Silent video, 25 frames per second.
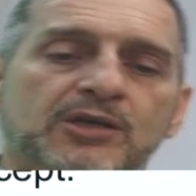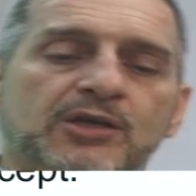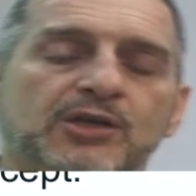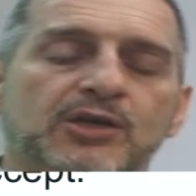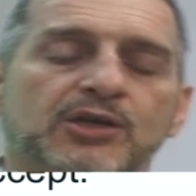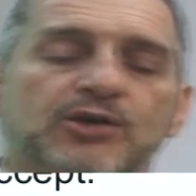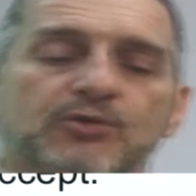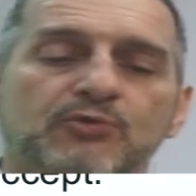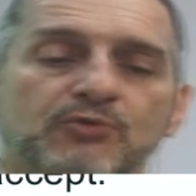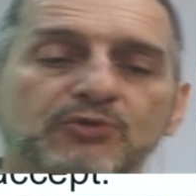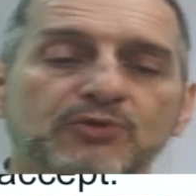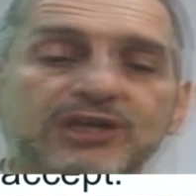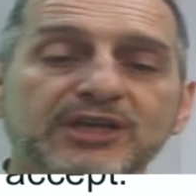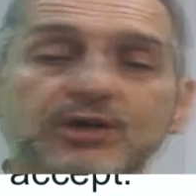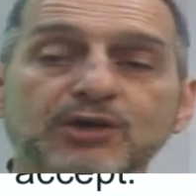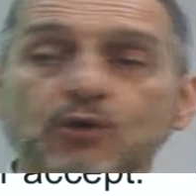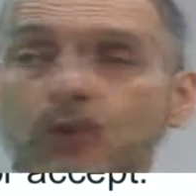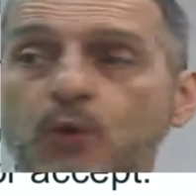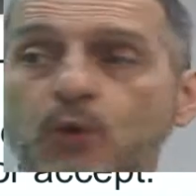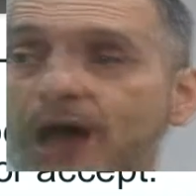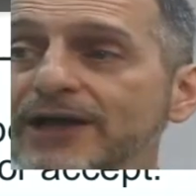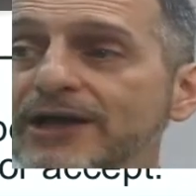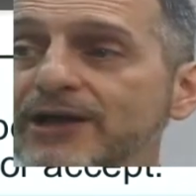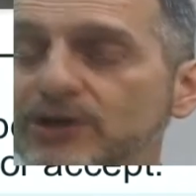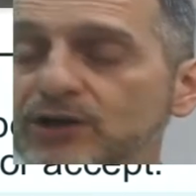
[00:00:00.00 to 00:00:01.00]

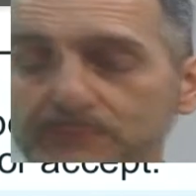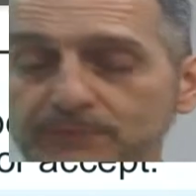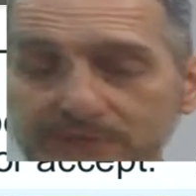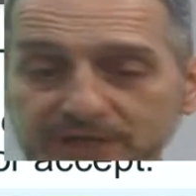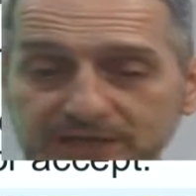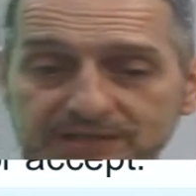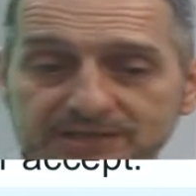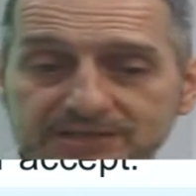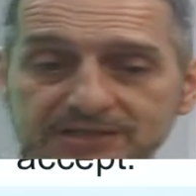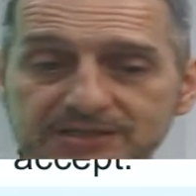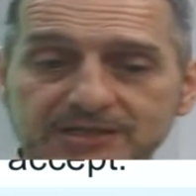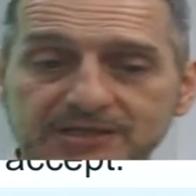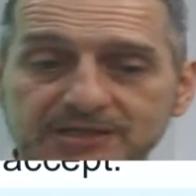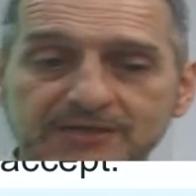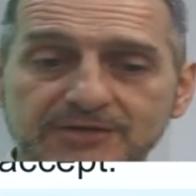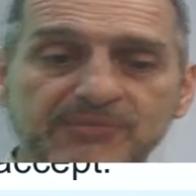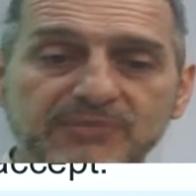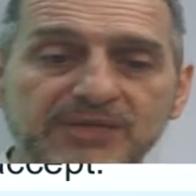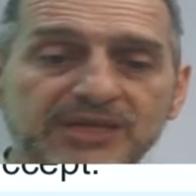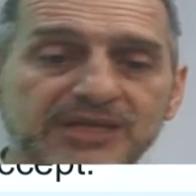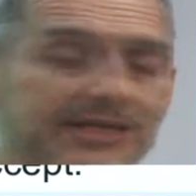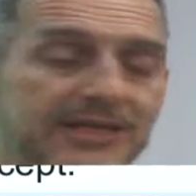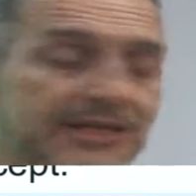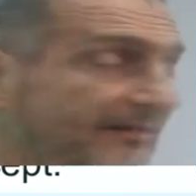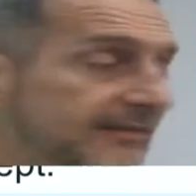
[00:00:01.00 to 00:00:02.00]
Requirement,
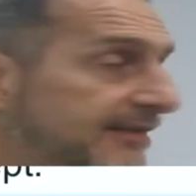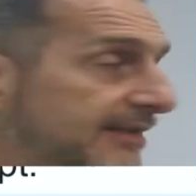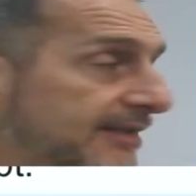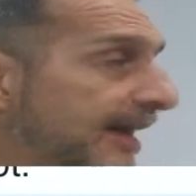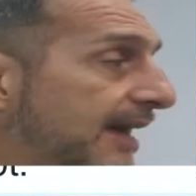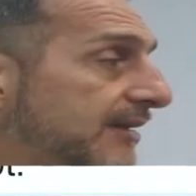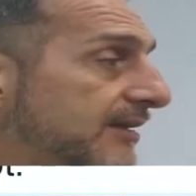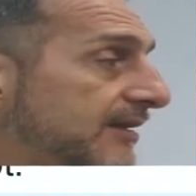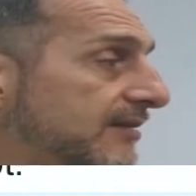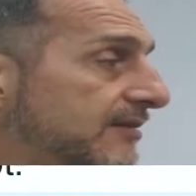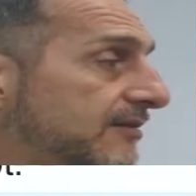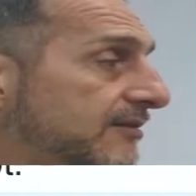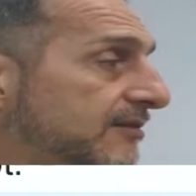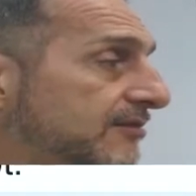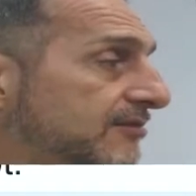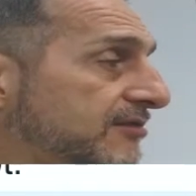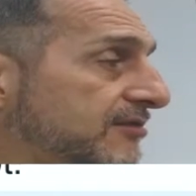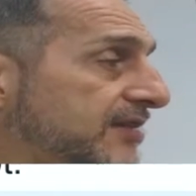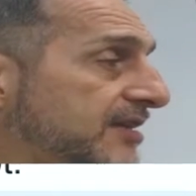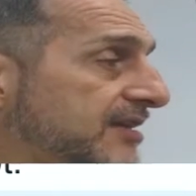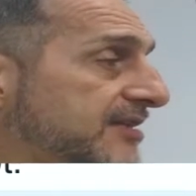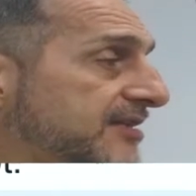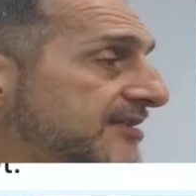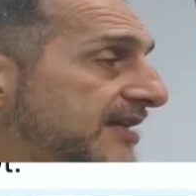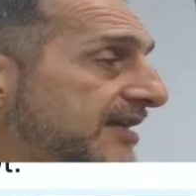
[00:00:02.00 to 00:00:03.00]
meaning that the
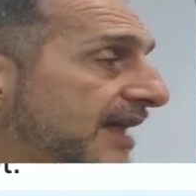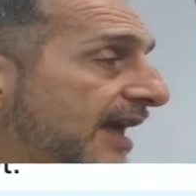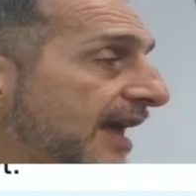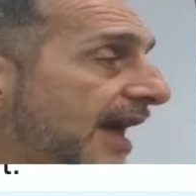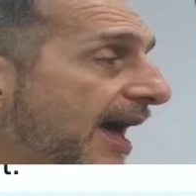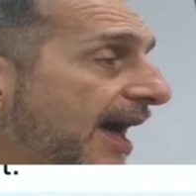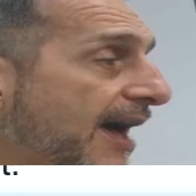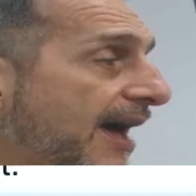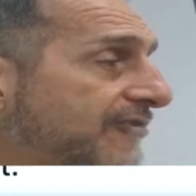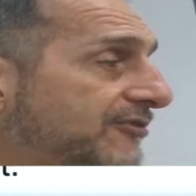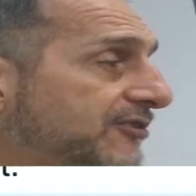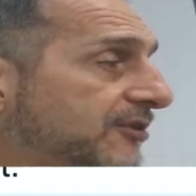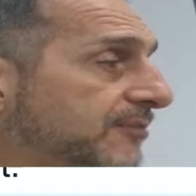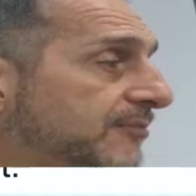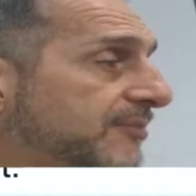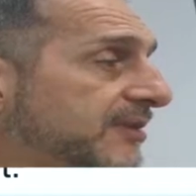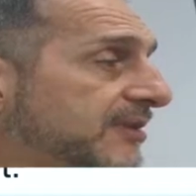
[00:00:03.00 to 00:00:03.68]
things that have to be